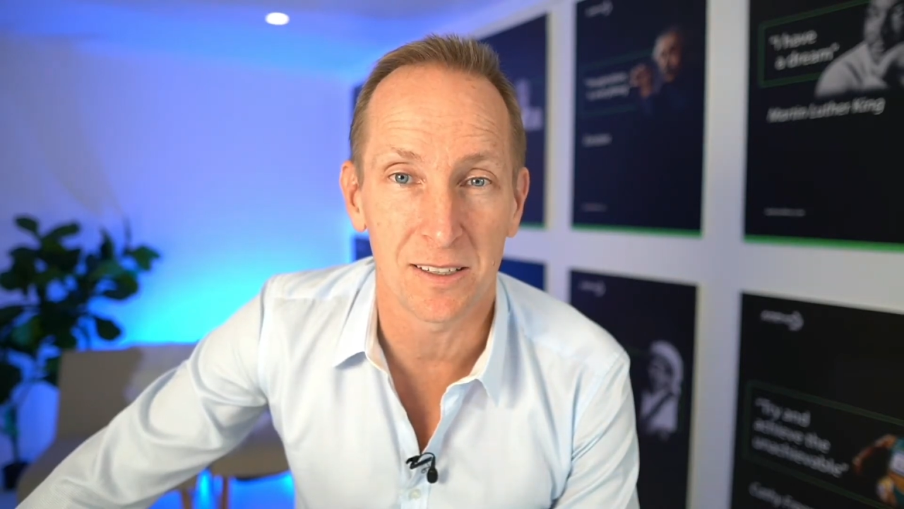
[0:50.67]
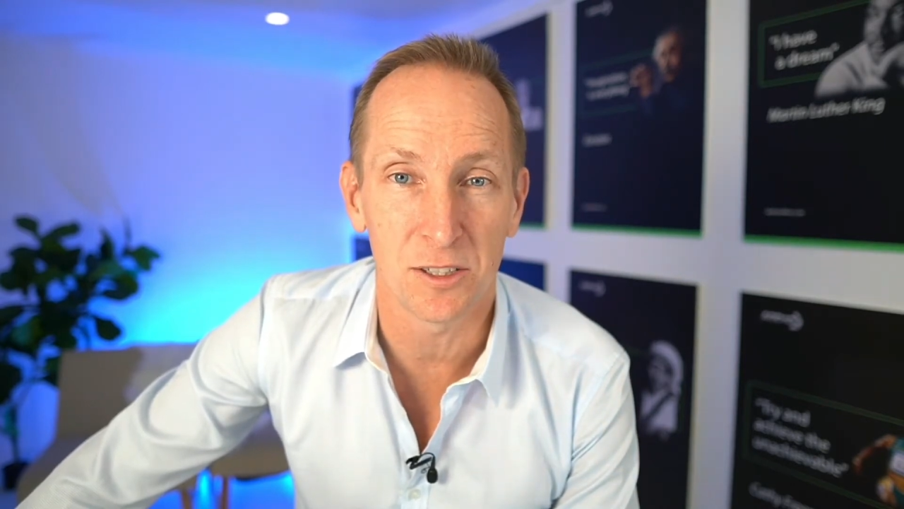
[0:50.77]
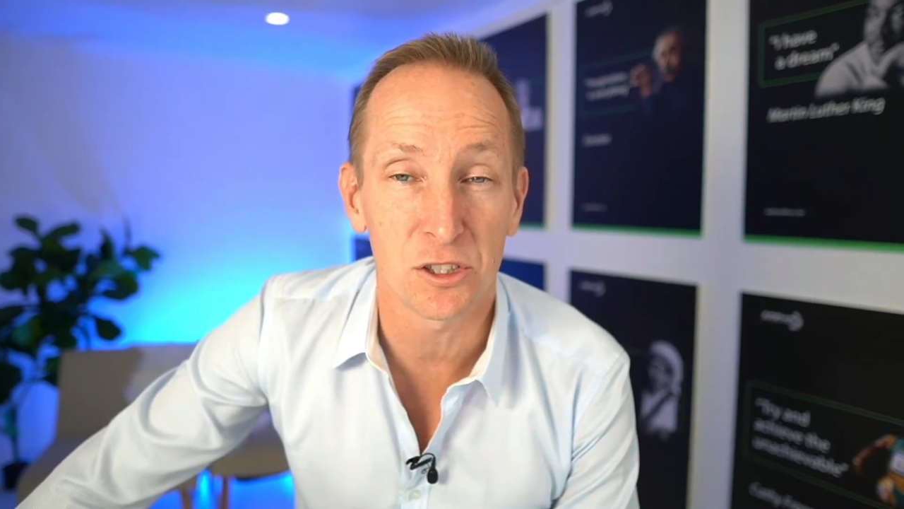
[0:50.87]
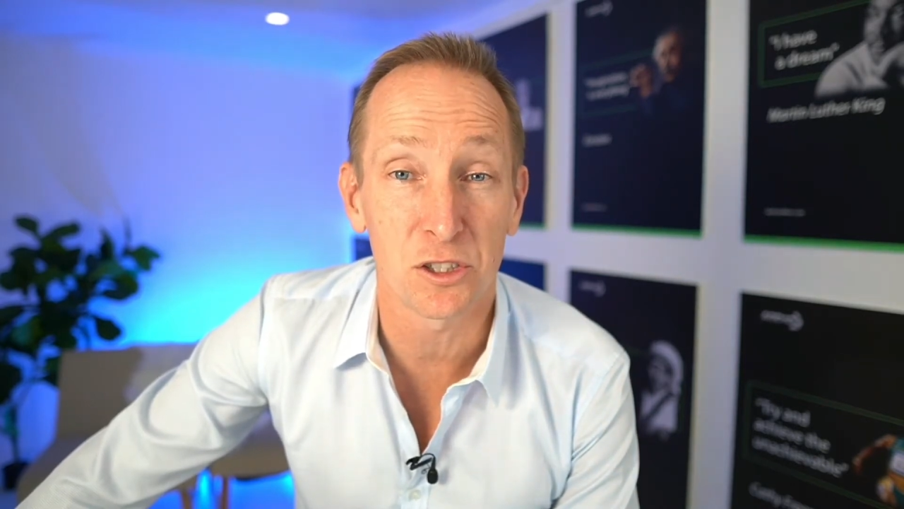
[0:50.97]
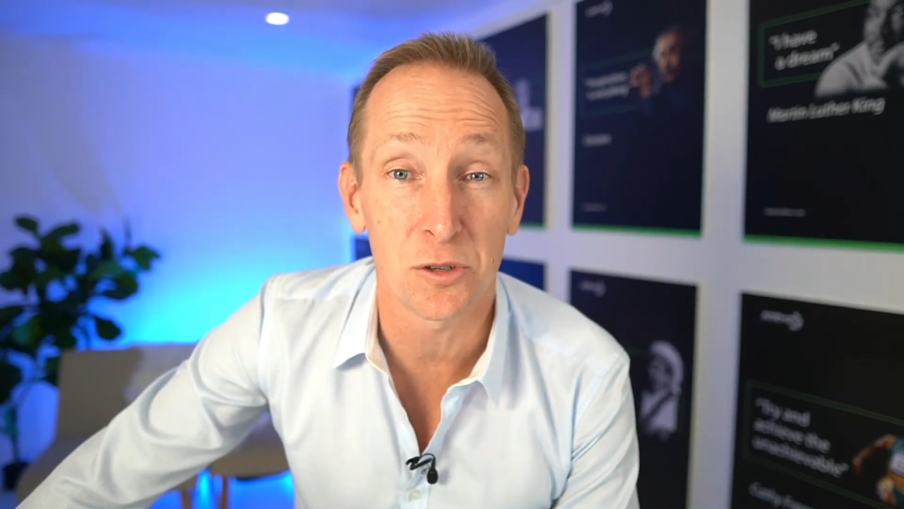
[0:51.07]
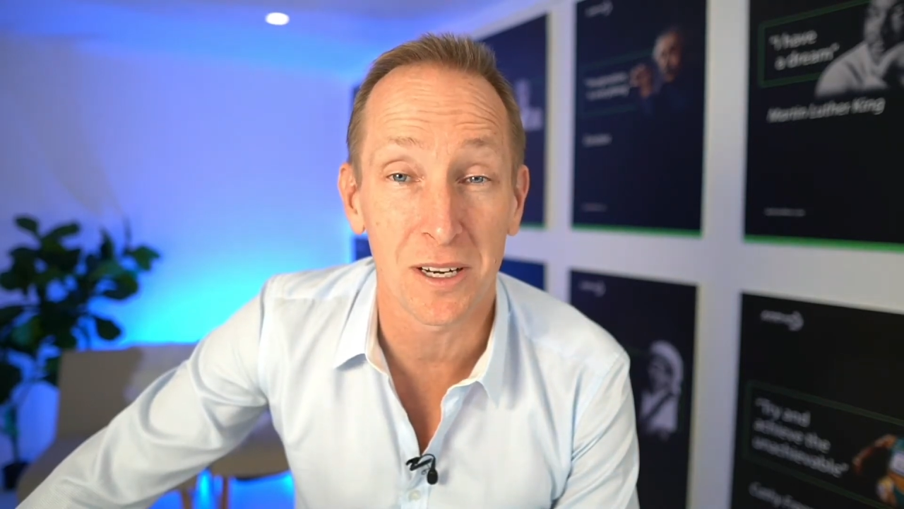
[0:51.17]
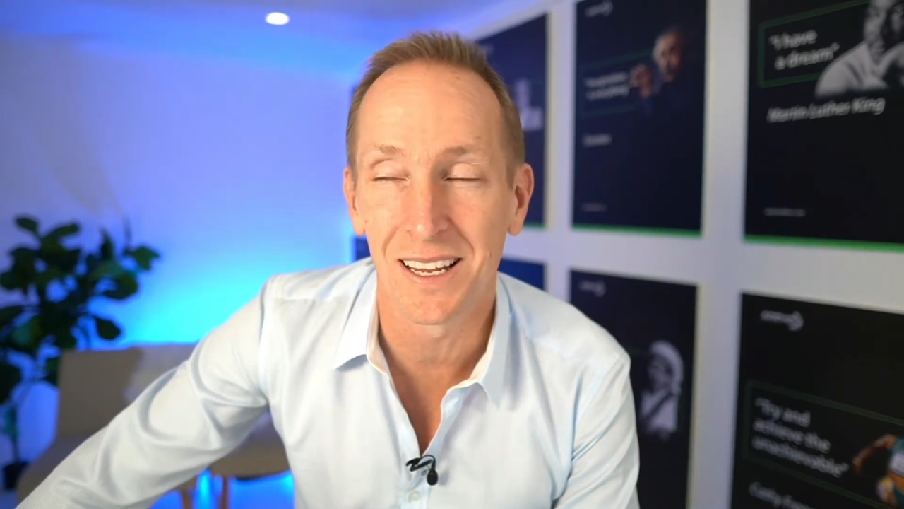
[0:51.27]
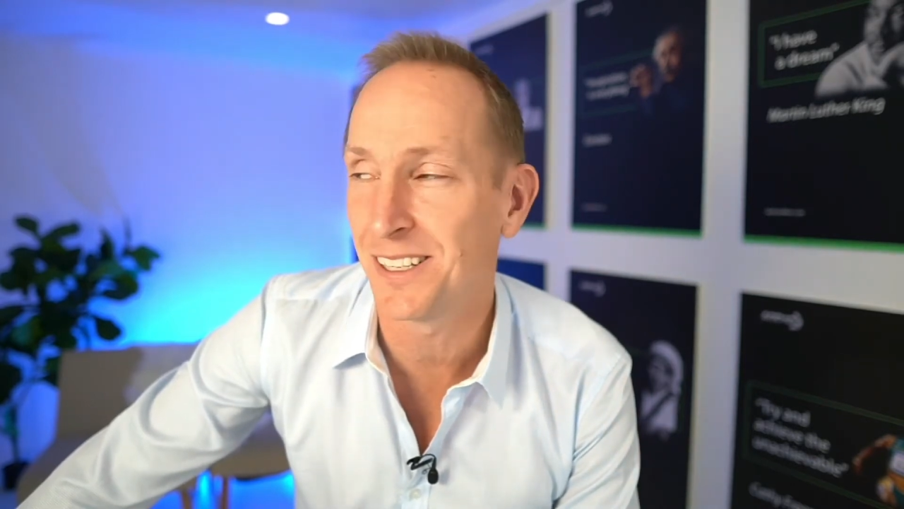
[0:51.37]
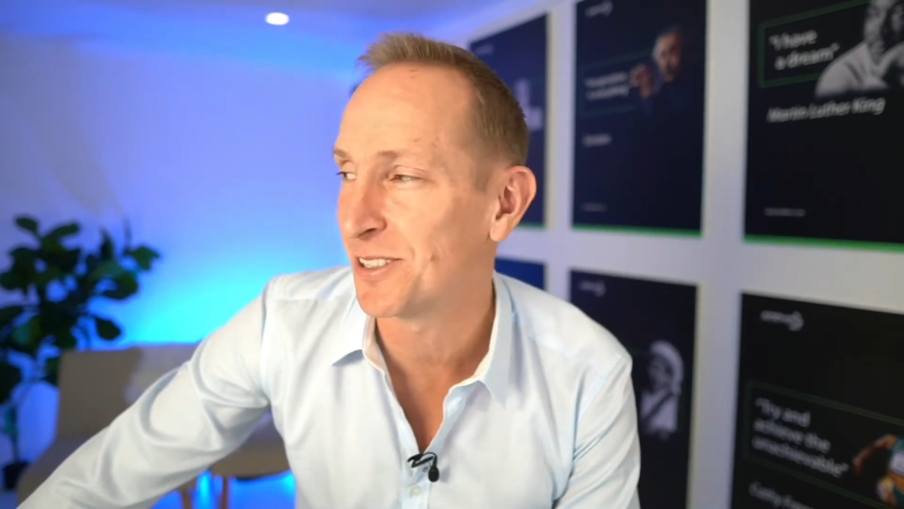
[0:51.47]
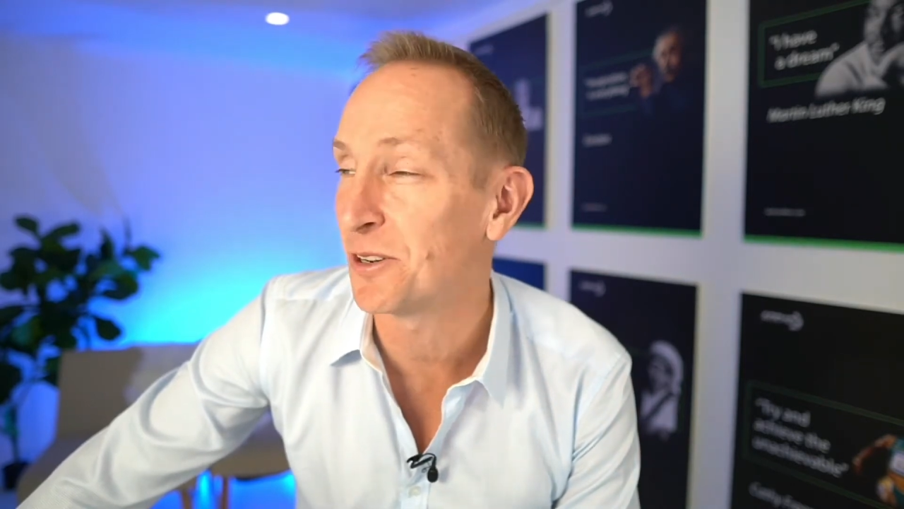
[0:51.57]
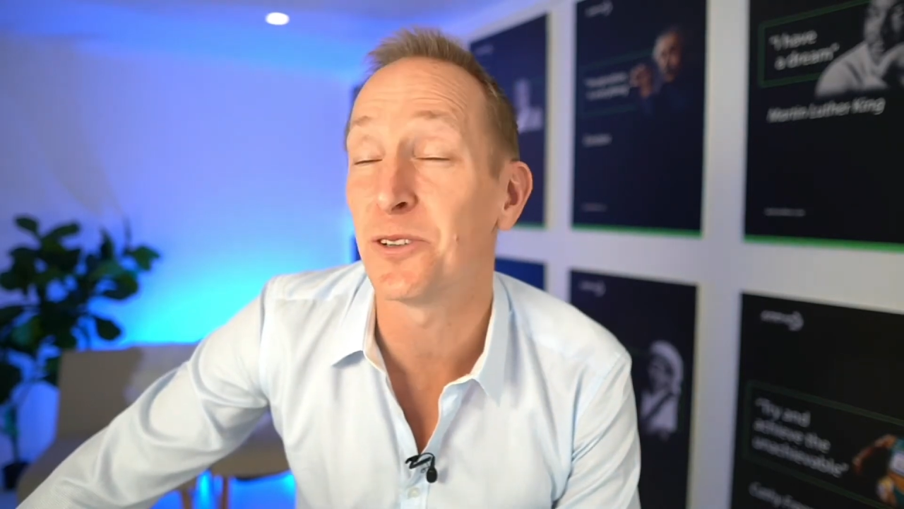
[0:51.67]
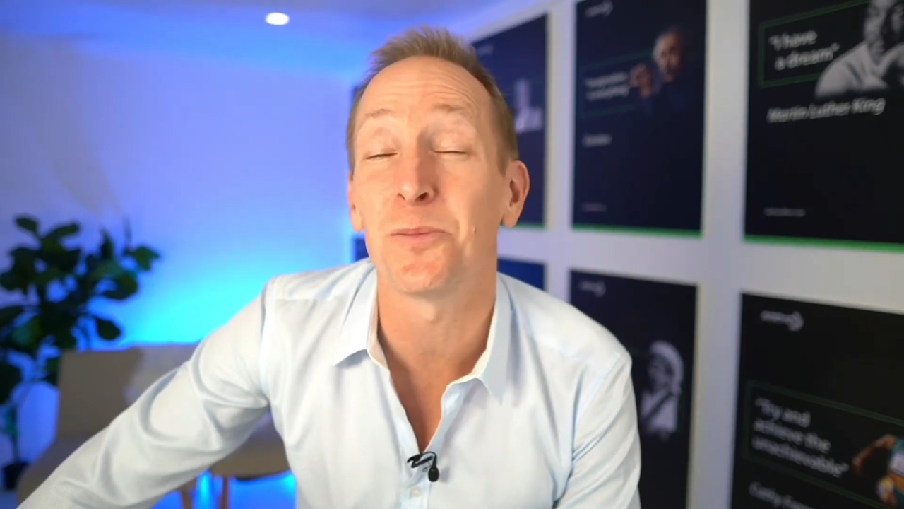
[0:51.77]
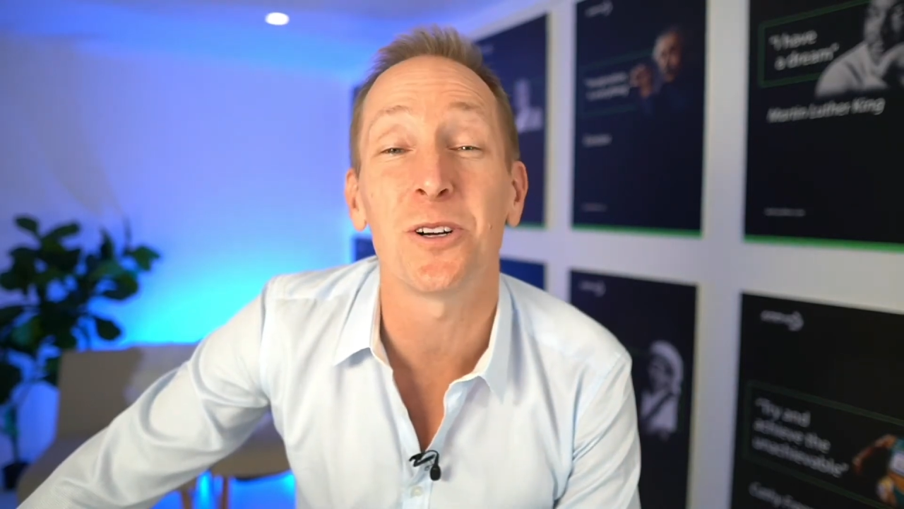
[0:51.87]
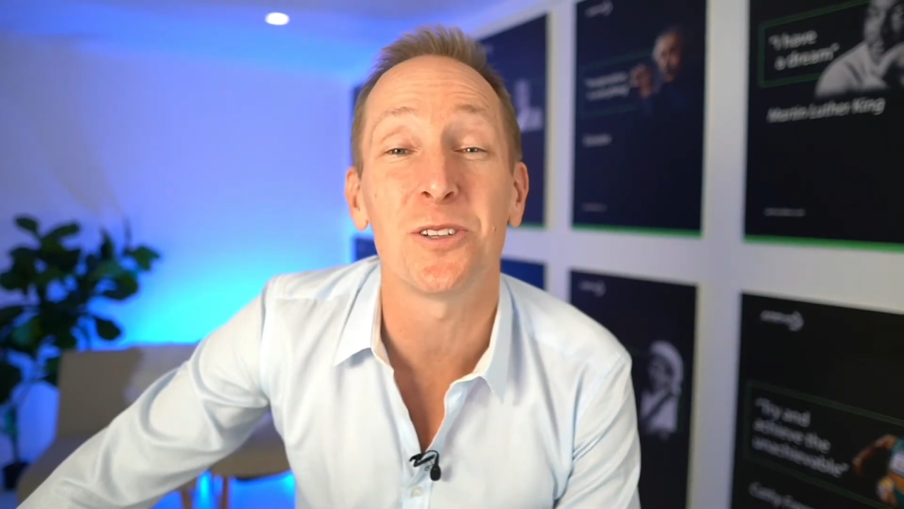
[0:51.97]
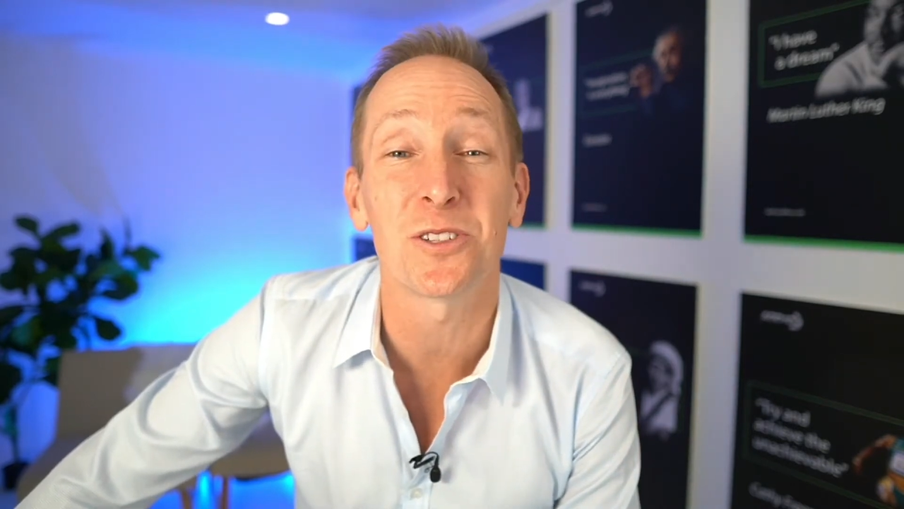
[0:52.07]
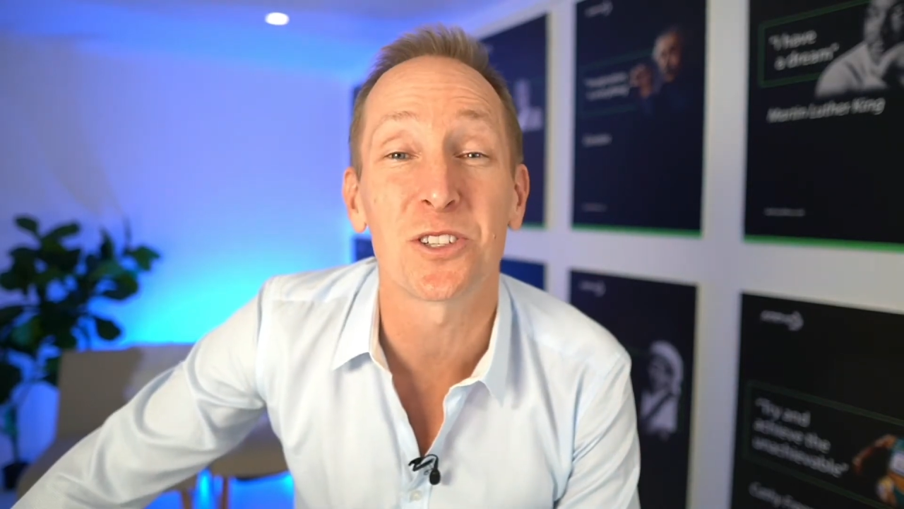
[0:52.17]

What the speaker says: What you're